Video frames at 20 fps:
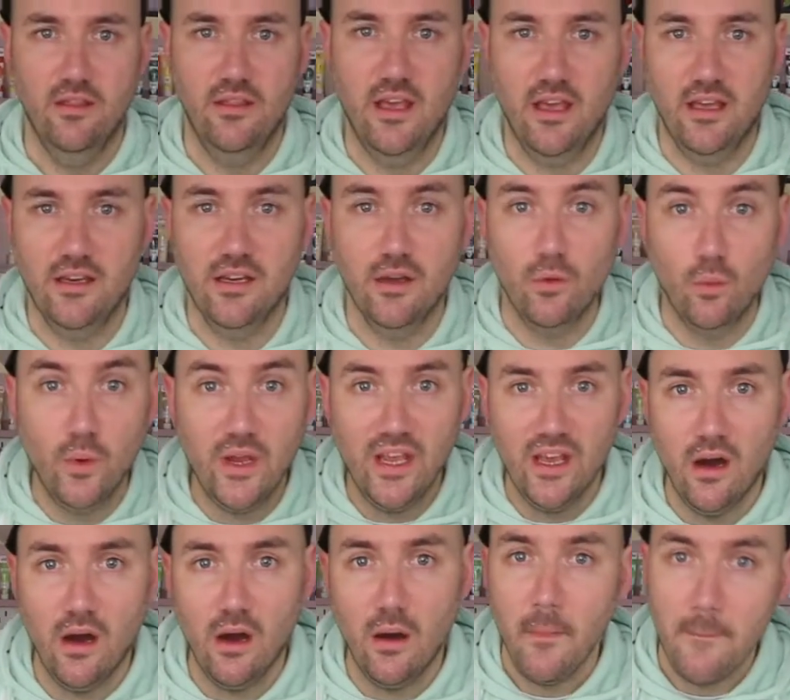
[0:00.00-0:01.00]
then we
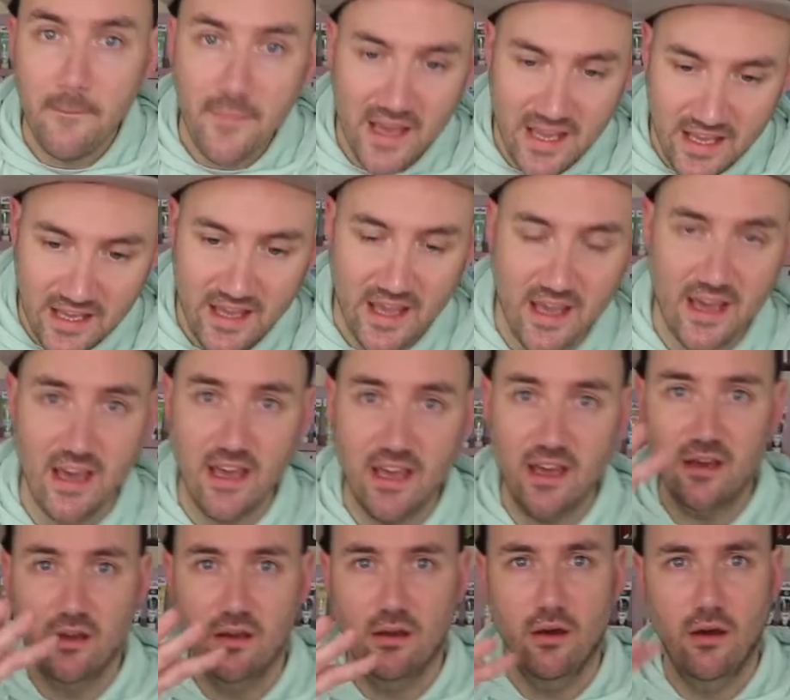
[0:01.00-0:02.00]
are
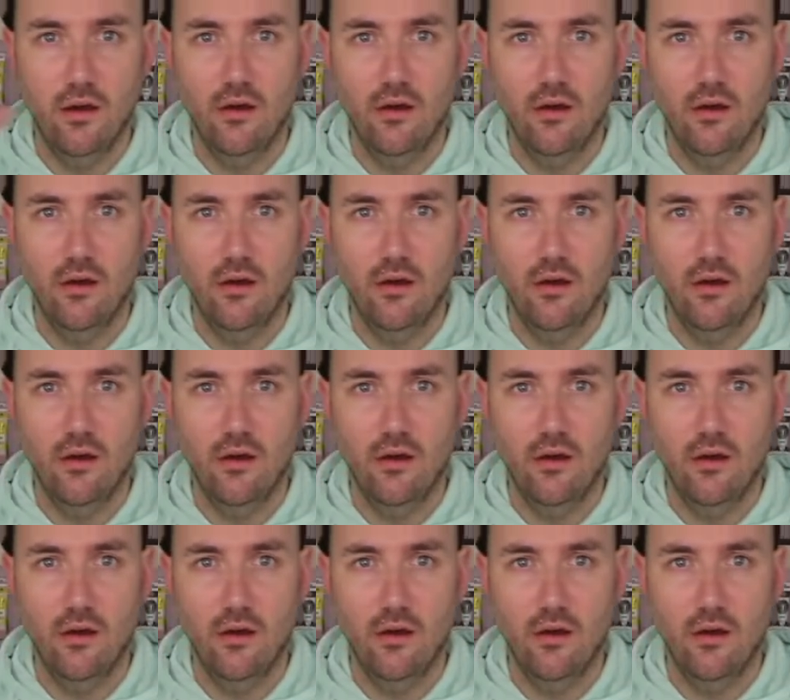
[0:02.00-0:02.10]
making,